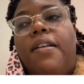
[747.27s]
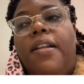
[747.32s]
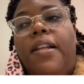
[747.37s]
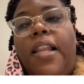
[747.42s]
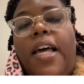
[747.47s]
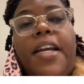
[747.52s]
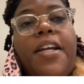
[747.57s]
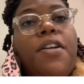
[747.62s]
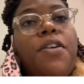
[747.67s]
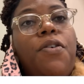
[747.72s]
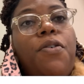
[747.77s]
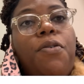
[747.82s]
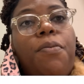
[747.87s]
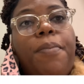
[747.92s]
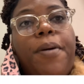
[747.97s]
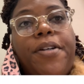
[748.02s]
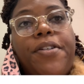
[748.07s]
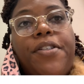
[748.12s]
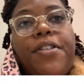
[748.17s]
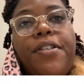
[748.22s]
like an old
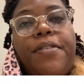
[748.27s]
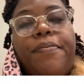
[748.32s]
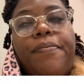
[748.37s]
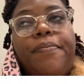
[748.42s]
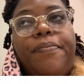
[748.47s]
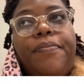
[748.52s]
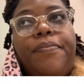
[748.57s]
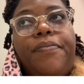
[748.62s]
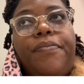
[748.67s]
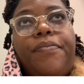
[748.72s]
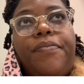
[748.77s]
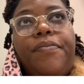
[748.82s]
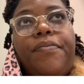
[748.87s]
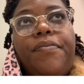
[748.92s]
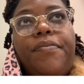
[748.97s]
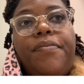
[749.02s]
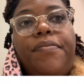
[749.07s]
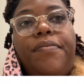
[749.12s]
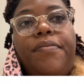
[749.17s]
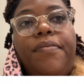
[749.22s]
person.
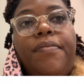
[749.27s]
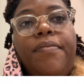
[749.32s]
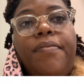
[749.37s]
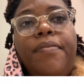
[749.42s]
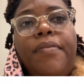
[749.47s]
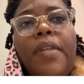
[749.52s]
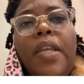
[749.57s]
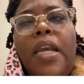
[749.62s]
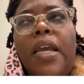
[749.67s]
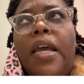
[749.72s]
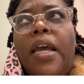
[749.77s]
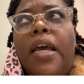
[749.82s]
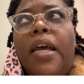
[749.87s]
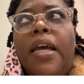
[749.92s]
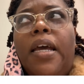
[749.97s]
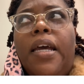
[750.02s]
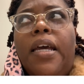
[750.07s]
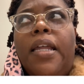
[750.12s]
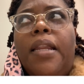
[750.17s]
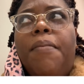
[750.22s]

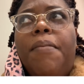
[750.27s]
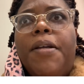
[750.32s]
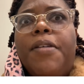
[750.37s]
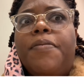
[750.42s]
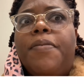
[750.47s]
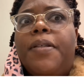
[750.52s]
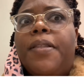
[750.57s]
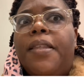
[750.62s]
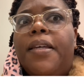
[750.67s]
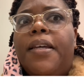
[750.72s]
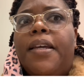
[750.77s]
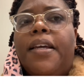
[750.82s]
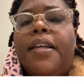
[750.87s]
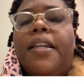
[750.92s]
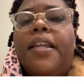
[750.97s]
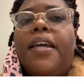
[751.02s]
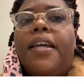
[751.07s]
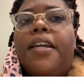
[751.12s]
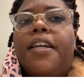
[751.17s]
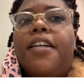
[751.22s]
It makes me think
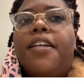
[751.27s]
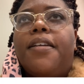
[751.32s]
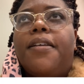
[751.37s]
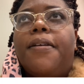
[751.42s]
like